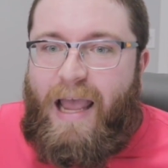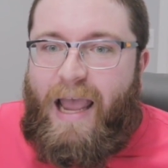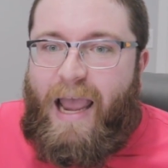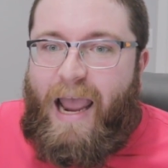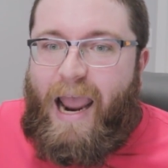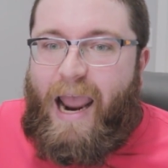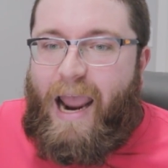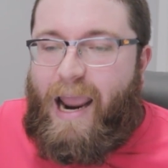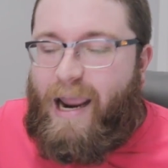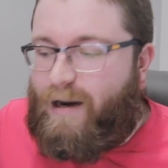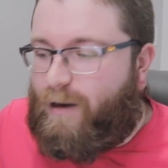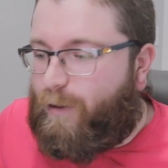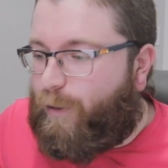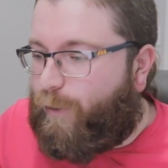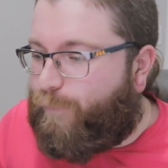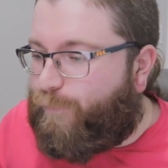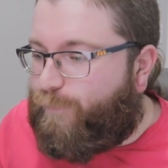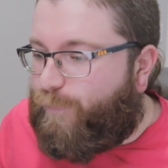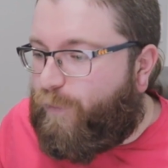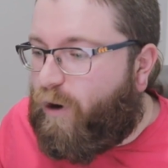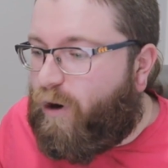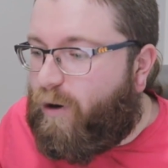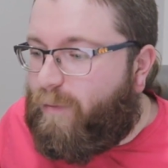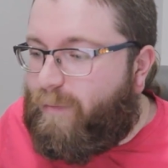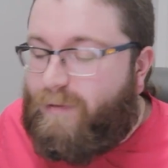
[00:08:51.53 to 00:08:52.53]
And the
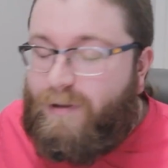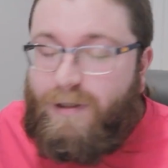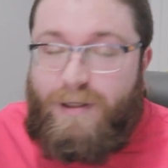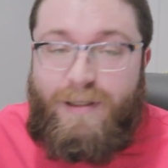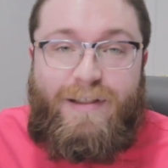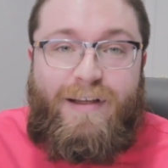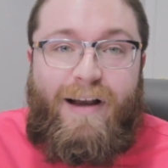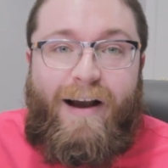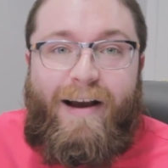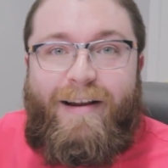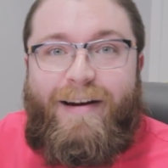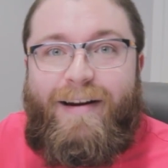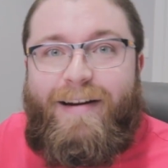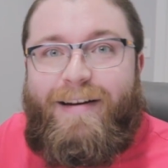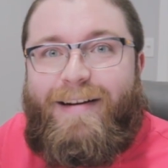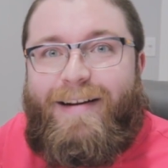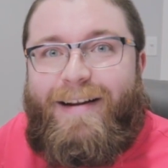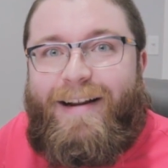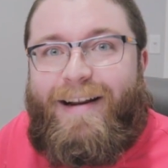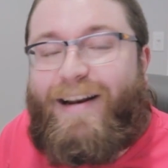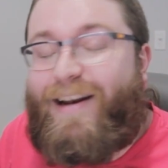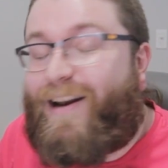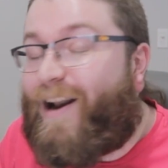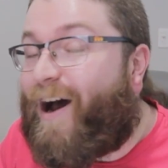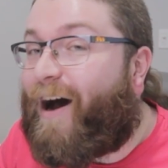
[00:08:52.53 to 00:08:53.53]
firm decided
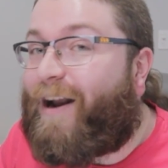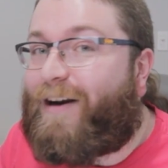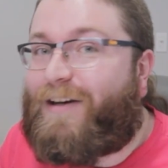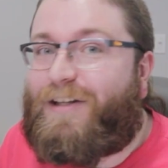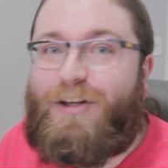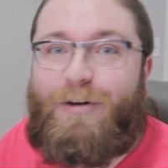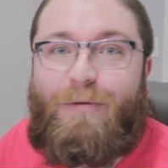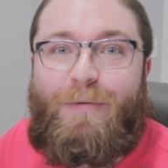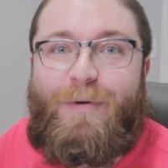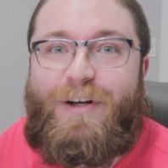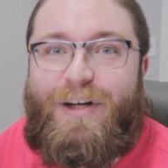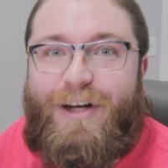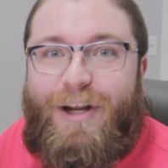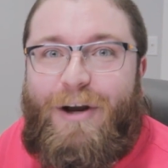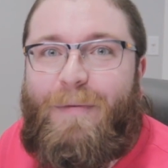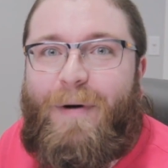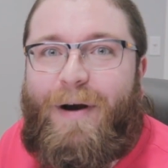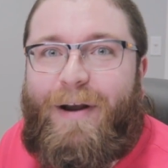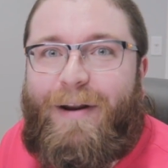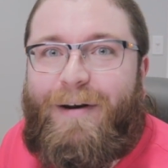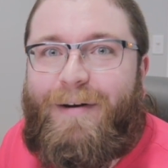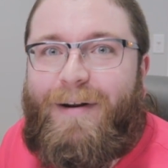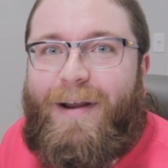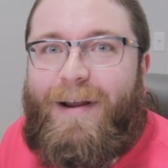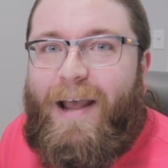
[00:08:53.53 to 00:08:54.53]
not to renew
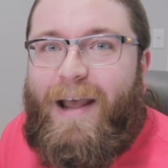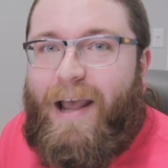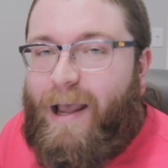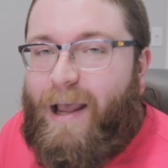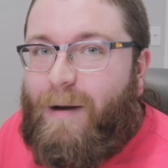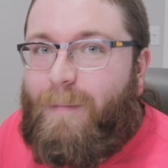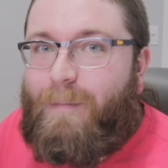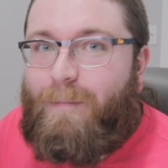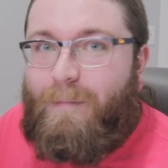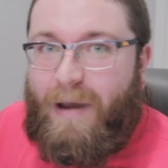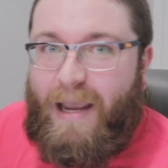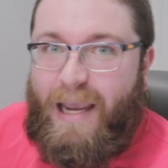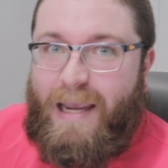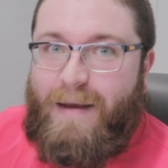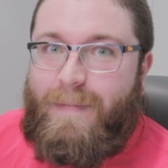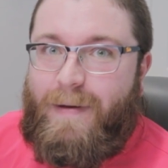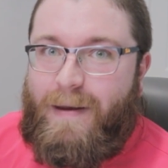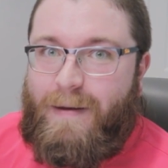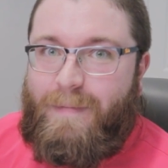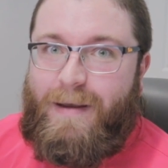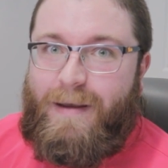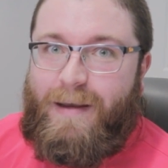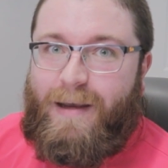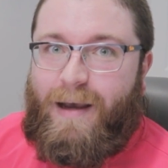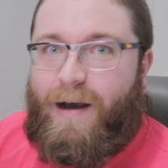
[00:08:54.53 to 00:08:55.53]
it, maybe
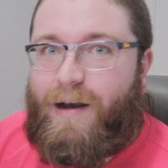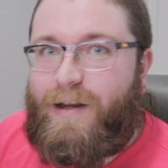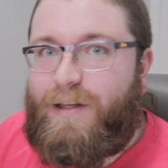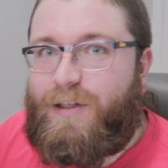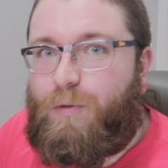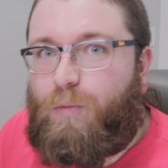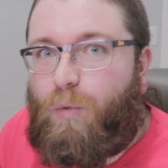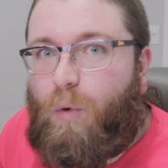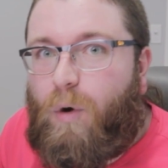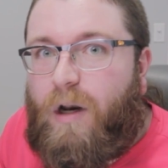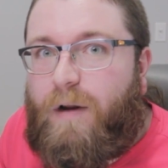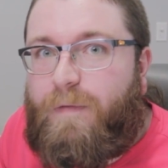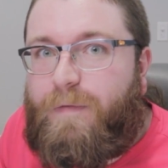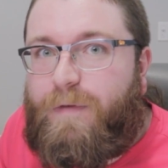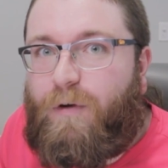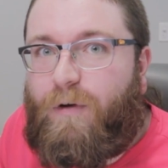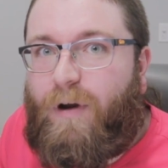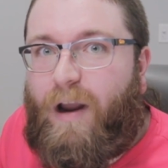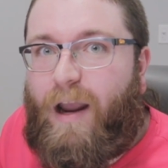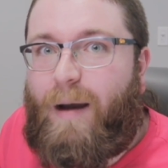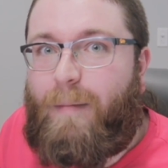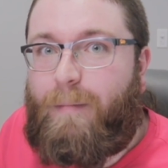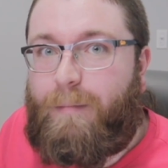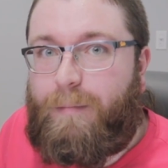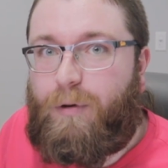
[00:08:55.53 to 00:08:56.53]
because one of their
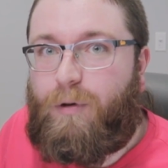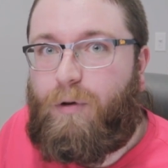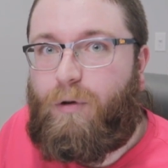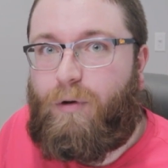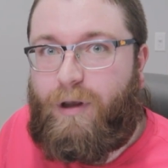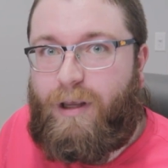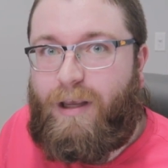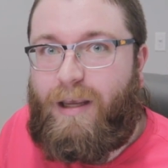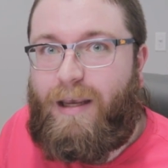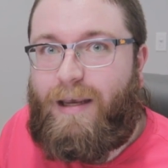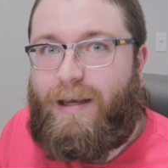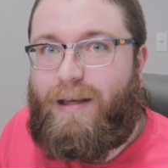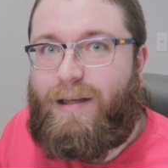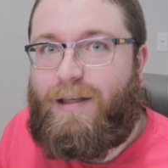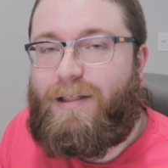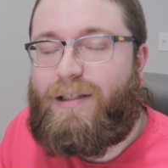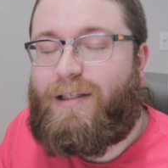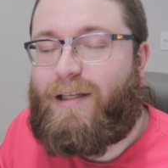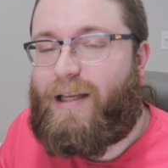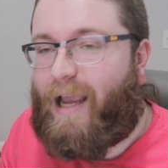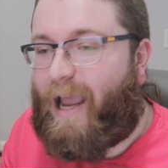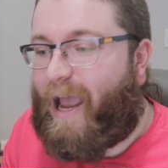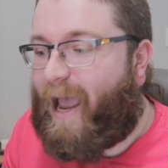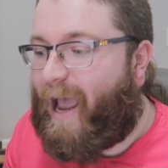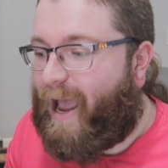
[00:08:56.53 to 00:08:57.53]

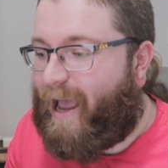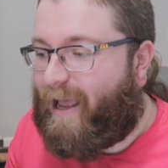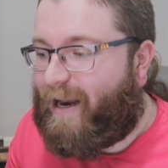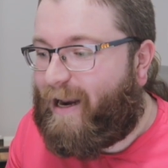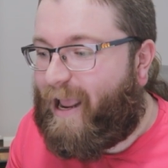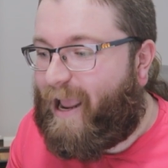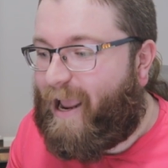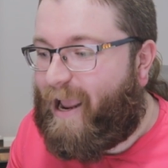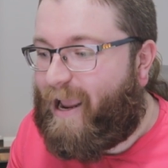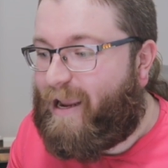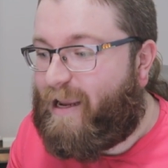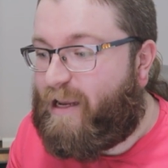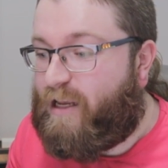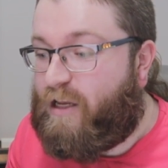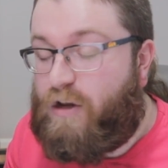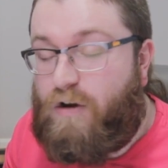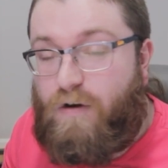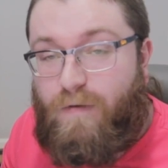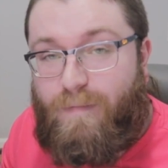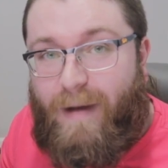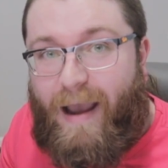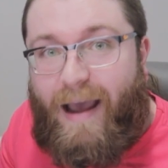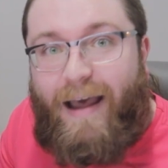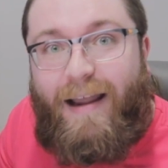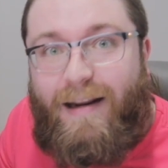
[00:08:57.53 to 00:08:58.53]
employees at a
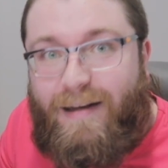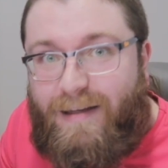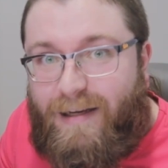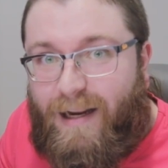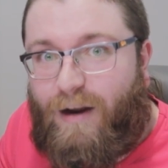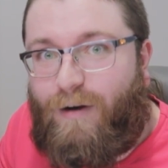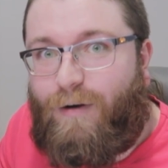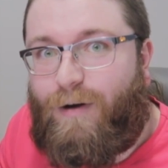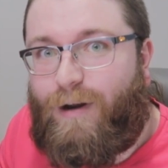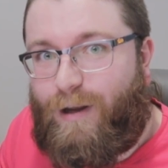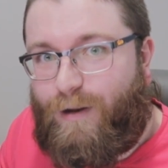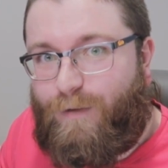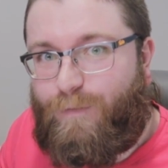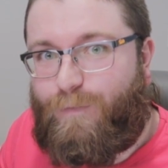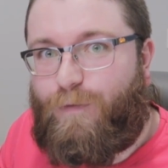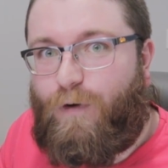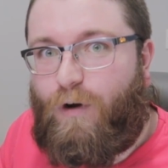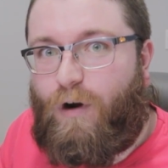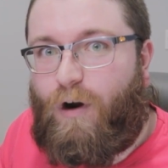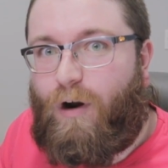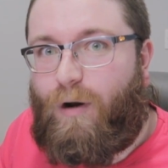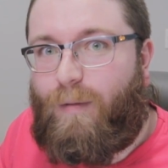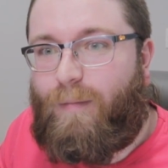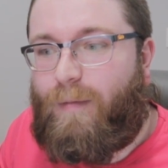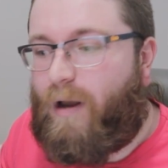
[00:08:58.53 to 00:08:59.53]
humanitarian
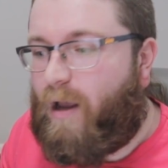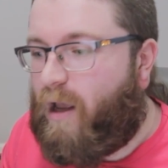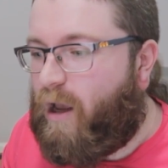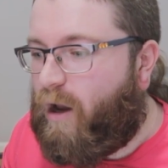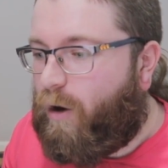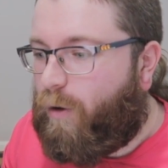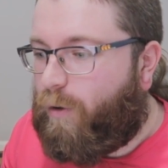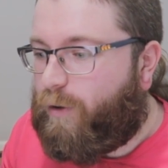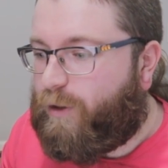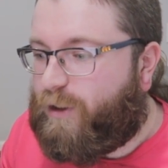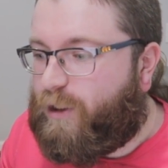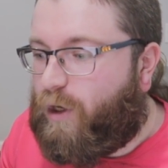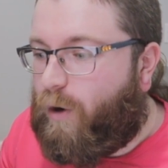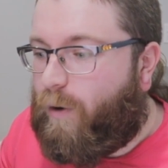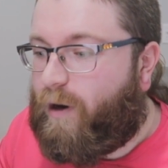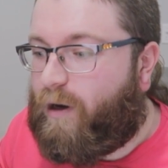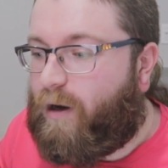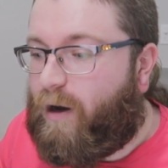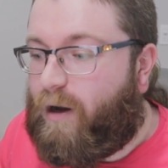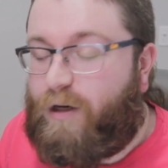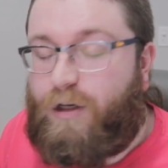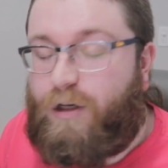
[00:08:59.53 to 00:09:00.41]
firm was going on